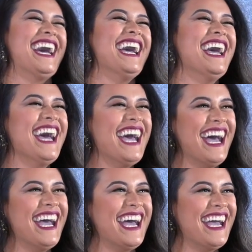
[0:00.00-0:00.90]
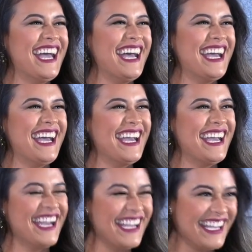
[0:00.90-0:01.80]
Wow,
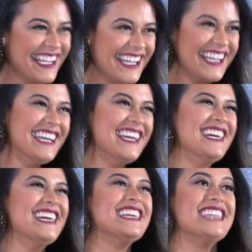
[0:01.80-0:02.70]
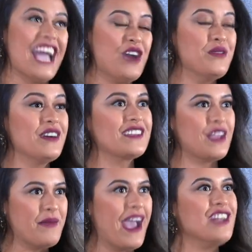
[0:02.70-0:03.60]
wow. Yeah, well,
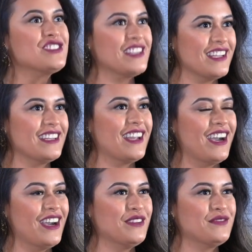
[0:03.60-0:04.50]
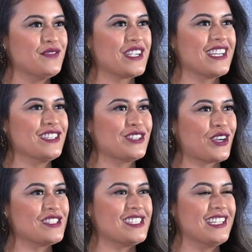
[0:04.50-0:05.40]
imagine a freaking
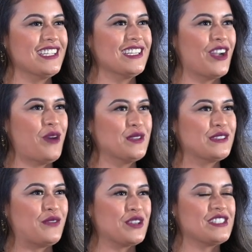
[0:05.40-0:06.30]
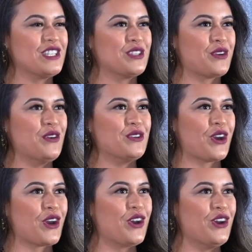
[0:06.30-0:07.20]
13, almost 14-year-old
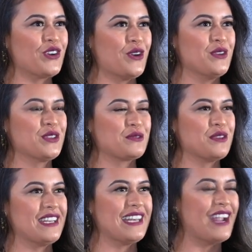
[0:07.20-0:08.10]
girl going through it,